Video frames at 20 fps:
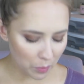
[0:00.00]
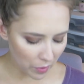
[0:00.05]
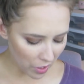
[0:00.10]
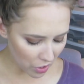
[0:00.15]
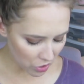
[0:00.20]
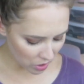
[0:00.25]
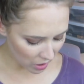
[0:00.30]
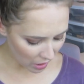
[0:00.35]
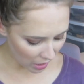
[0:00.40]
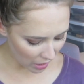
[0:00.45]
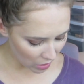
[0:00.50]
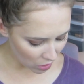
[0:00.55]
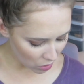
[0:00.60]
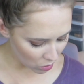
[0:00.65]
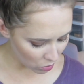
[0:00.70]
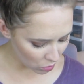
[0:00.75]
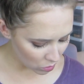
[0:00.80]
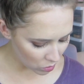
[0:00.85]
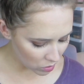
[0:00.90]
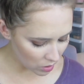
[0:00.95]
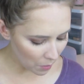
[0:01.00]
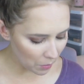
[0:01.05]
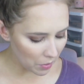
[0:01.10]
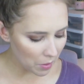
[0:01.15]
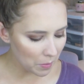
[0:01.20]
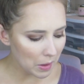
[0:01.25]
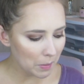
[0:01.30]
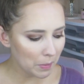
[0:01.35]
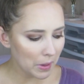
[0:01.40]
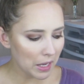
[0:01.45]
brush that I use, I'm going
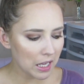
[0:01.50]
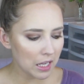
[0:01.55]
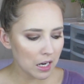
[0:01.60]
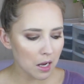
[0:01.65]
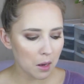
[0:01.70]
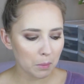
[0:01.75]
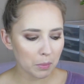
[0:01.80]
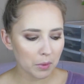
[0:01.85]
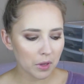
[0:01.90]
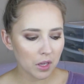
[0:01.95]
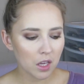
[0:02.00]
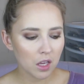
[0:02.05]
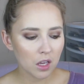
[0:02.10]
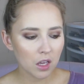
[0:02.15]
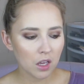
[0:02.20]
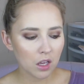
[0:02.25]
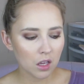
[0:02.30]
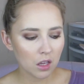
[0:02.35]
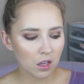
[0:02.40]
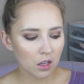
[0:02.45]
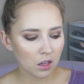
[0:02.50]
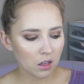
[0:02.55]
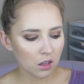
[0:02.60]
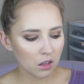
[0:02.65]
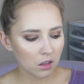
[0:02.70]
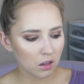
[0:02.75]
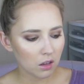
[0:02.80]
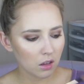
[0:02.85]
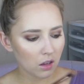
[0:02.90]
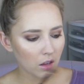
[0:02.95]
to be picking up
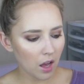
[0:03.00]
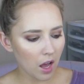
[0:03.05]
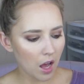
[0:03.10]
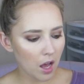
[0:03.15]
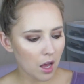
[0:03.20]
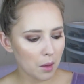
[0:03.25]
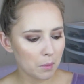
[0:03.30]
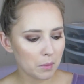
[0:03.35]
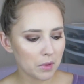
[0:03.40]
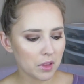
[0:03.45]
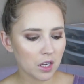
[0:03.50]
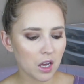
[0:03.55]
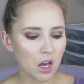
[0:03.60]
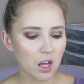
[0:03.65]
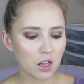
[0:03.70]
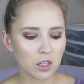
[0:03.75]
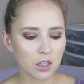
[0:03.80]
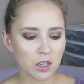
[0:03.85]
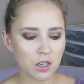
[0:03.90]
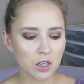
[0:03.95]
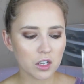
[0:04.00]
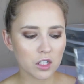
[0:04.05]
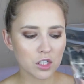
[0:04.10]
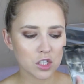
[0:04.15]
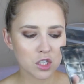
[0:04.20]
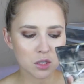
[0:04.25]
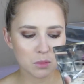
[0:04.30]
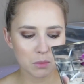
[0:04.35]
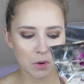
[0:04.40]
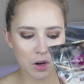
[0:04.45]
the color
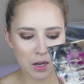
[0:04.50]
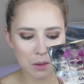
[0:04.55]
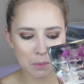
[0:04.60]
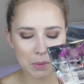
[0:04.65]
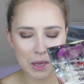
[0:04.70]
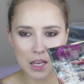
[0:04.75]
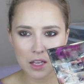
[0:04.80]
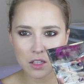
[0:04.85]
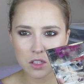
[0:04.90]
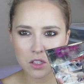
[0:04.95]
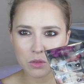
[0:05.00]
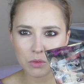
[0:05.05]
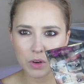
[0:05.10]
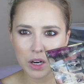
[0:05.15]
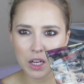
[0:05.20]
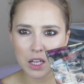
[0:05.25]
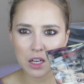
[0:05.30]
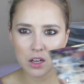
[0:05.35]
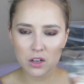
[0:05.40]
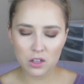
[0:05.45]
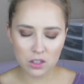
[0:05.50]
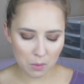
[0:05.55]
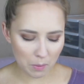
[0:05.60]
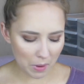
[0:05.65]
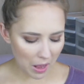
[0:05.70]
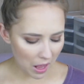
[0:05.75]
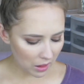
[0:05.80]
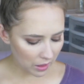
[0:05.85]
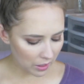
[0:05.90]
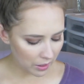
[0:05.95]
Smarty Pants right here in the
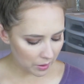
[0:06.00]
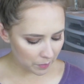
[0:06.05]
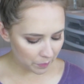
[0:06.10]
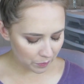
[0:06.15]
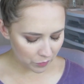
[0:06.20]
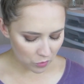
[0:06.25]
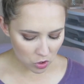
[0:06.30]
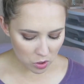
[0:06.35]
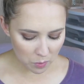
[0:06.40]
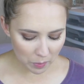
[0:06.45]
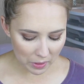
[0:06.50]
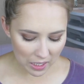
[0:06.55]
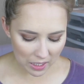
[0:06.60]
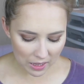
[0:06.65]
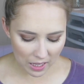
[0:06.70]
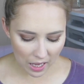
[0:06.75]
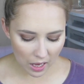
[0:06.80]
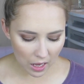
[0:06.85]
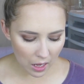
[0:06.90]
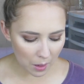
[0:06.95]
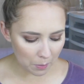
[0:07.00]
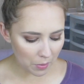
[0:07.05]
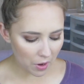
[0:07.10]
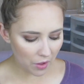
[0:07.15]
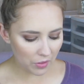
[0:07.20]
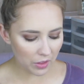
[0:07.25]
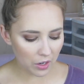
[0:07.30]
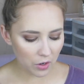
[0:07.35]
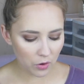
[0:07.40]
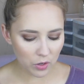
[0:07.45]
palette. Just picking that up
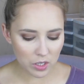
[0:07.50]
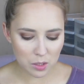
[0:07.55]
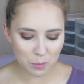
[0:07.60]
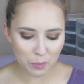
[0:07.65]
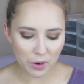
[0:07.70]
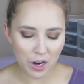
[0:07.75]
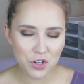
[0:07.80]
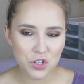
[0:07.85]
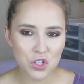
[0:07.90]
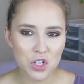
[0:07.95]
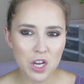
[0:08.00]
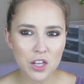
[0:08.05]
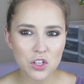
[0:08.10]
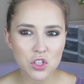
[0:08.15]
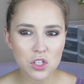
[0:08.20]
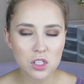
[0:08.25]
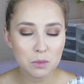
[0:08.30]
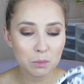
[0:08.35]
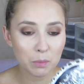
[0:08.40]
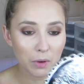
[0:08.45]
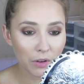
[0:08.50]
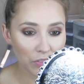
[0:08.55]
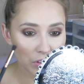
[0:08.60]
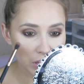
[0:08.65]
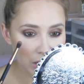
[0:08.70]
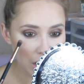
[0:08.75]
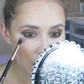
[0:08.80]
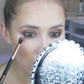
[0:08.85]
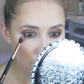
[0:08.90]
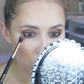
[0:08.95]
on that crease brush and just
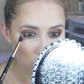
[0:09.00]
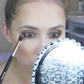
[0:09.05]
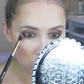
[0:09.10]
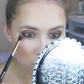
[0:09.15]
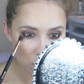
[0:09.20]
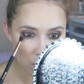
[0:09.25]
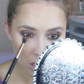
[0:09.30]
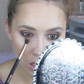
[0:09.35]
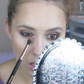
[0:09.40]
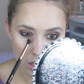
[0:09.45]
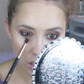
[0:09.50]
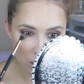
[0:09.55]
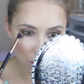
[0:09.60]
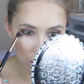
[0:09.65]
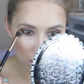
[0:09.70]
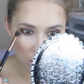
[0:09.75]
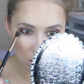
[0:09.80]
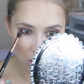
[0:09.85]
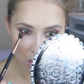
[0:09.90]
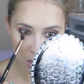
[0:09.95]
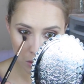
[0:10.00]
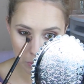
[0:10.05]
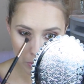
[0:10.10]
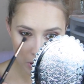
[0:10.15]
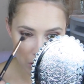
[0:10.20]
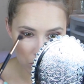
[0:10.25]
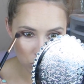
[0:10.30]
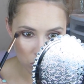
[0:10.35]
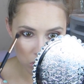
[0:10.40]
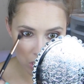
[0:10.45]
buffing out that dark
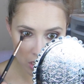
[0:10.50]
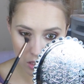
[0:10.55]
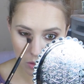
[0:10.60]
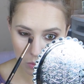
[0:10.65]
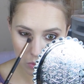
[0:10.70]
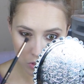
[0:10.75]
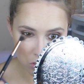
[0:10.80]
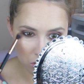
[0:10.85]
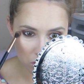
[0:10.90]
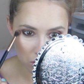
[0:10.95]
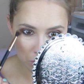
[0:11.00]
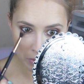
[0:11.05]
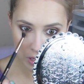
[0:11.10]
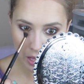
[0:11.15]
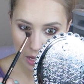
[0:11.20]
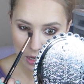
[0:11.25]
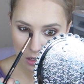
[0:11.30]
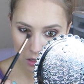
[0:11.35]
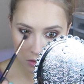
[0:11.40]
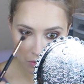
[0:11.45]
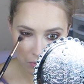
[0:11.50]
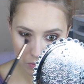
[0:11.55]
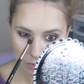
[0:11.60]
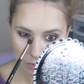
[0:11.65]
brown shade that we just applied.